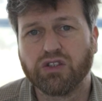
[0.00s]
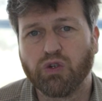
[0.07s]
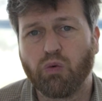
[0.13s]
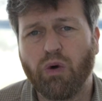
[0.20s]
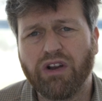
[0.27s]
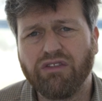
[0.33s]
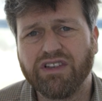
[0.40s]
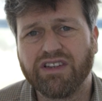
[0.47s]
So
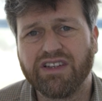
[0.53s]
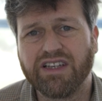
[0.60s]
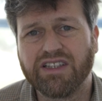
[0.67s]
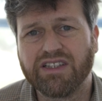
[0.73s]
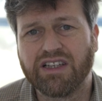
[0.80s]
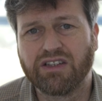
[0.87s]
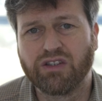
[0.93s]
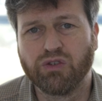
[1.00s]
one of the
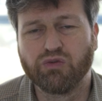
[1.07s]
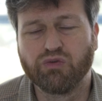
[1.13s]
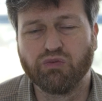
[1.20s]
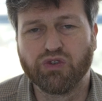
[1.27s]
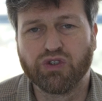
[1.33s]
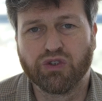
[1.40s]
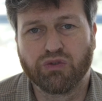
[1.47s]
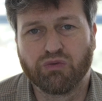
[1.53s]
things that you
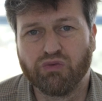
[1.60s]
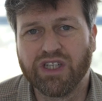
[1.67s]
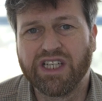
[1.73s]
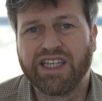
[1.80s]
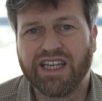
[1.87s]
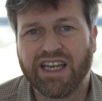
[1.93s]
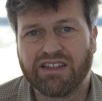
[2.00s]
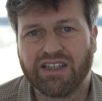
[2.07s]
should
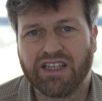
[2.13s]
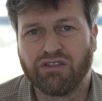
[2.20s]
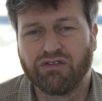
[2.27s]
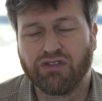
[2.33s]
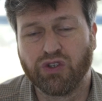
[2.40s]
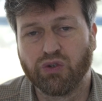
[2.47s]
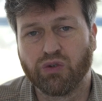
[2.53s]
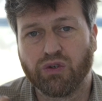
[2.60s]
really get
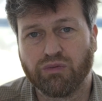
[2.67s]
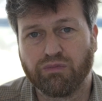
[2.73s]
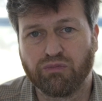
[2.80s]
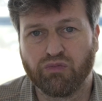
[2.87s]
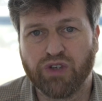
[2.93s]
if you're